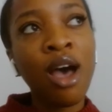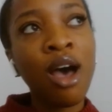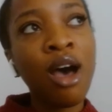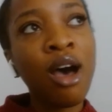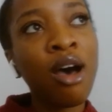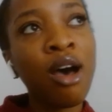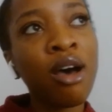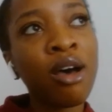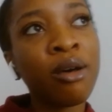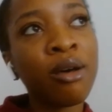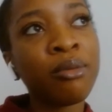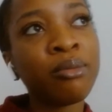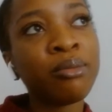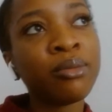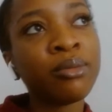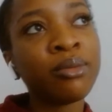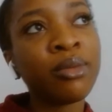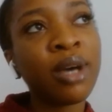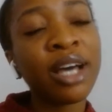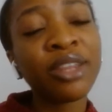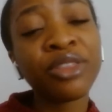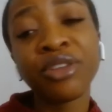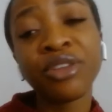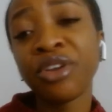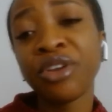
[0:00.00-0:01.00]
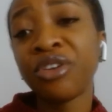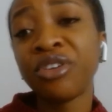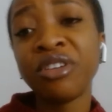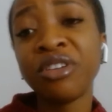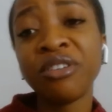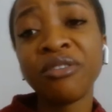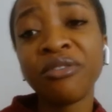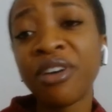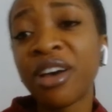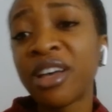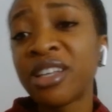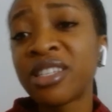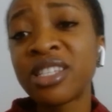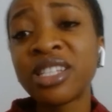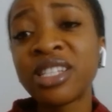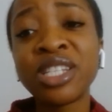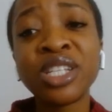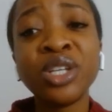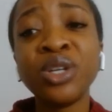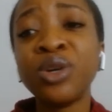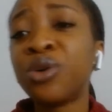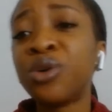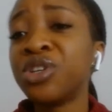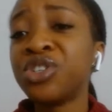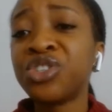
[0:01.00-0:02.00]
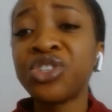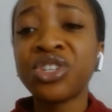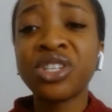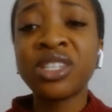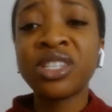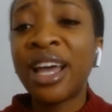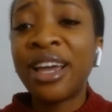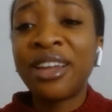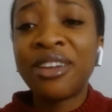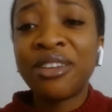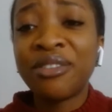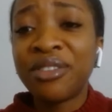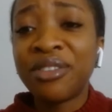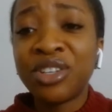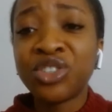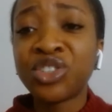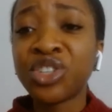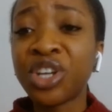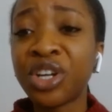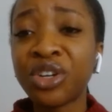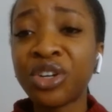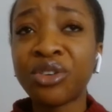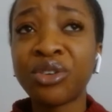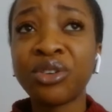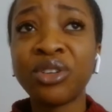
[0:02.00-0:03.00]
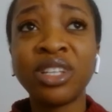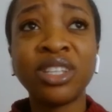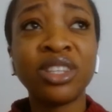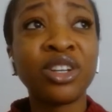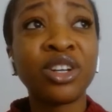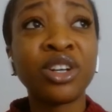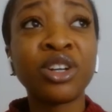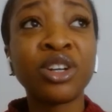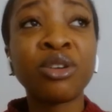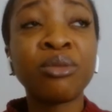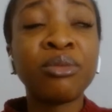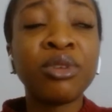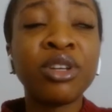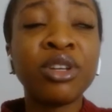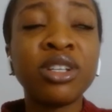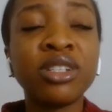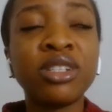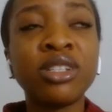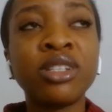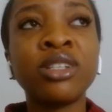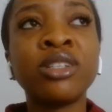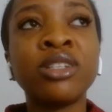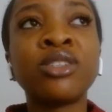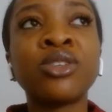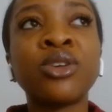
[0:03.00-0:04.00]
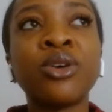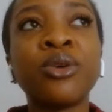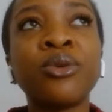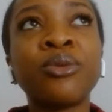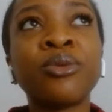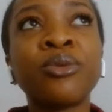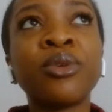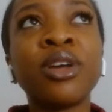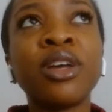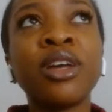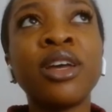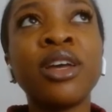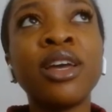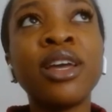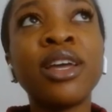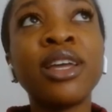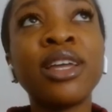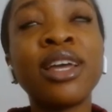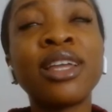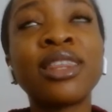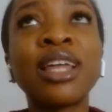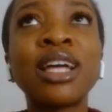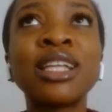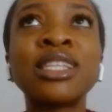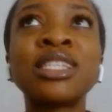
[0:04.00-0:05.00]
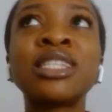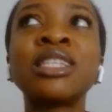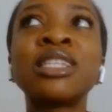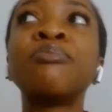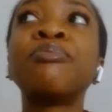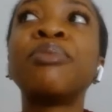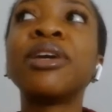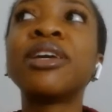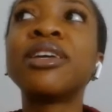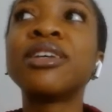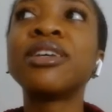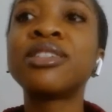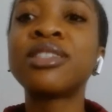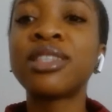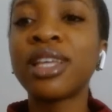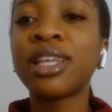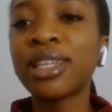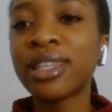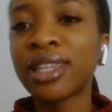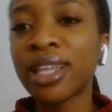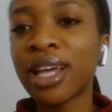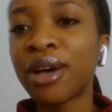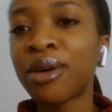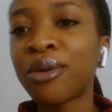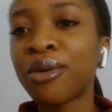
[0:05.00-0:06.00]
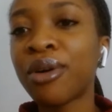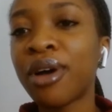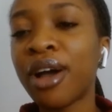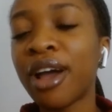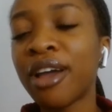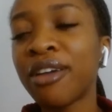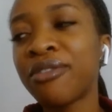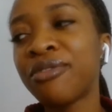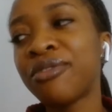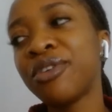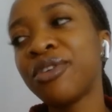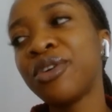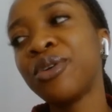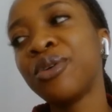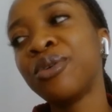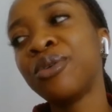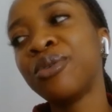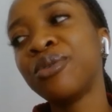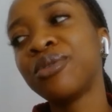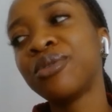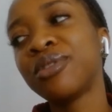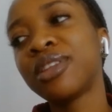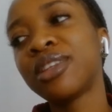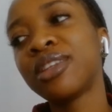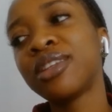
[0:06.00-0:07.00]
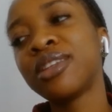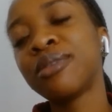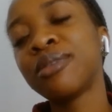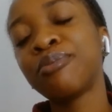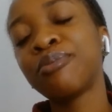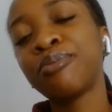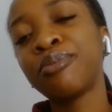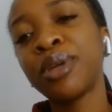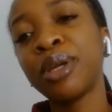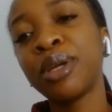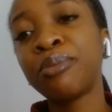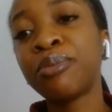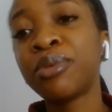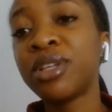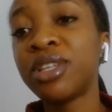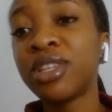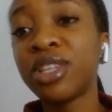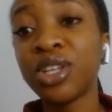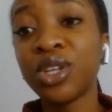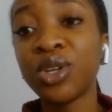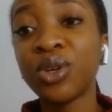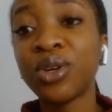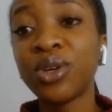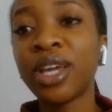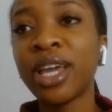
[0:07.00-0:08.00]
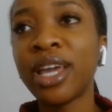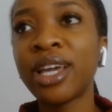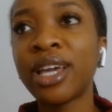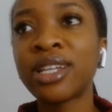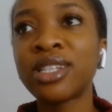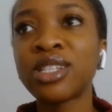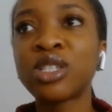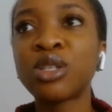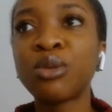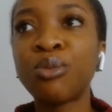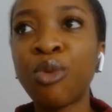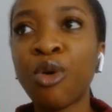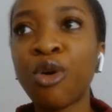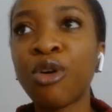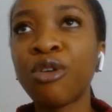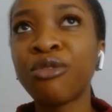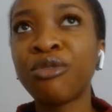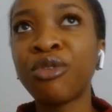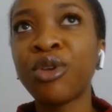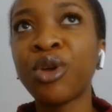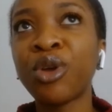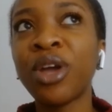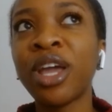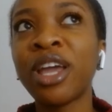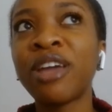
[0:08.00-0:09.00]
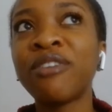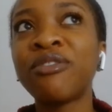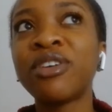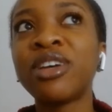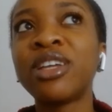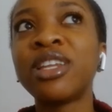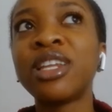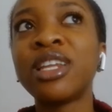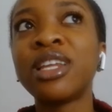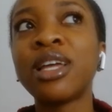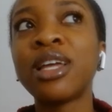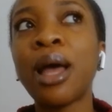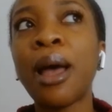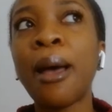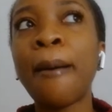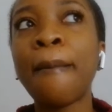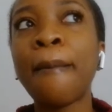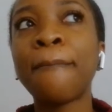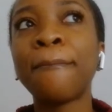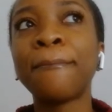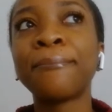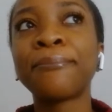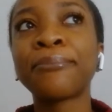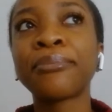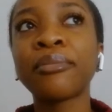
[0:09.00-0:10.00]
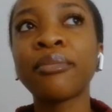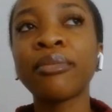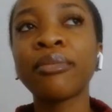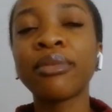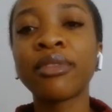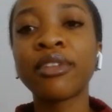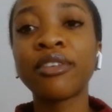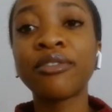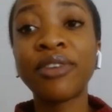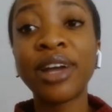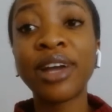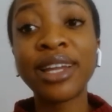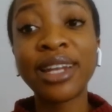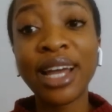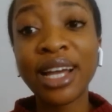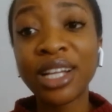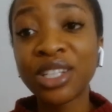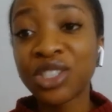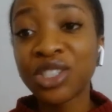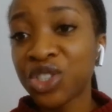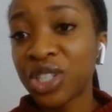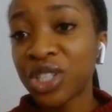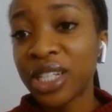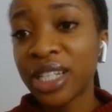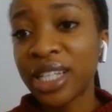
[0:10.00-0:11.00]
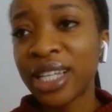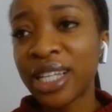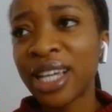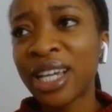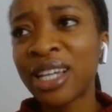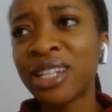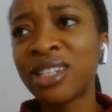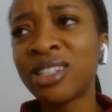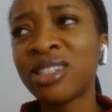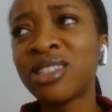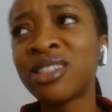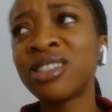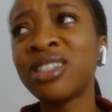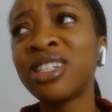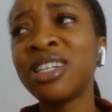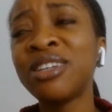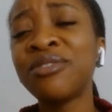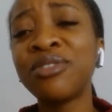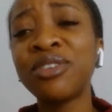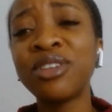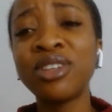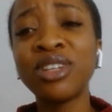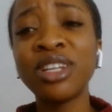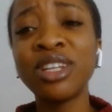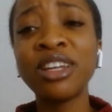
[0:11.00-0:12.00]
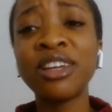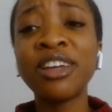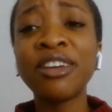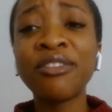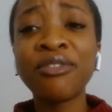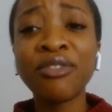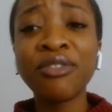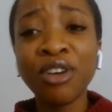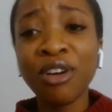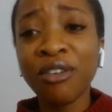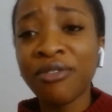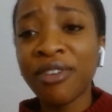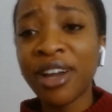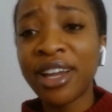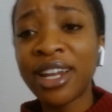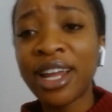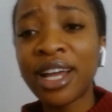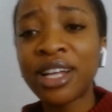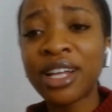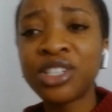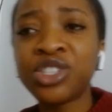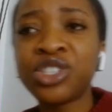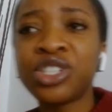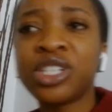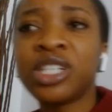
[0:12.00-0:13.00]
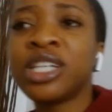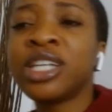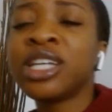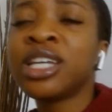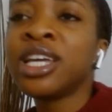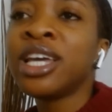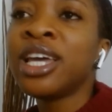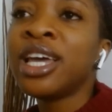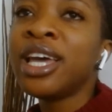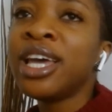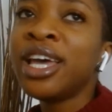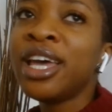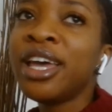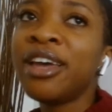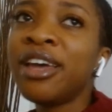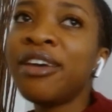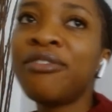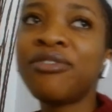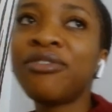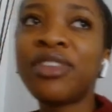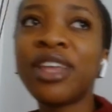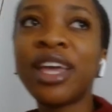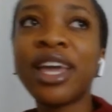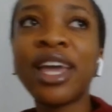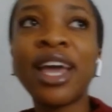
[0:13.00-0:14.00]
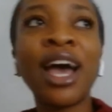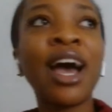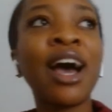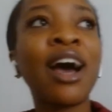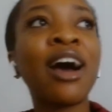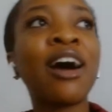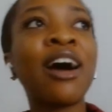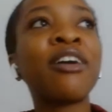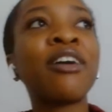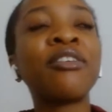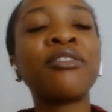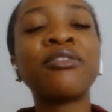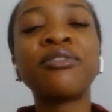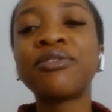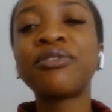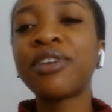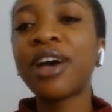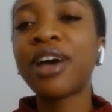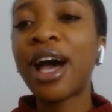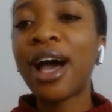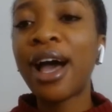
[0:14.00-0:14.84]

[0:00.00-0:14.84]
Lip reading: at their university, or just kind of in general in their community. So yeah, that's the biggest thing that I feel people in the UK can support Flo Haven financially, and even if not financially, if they have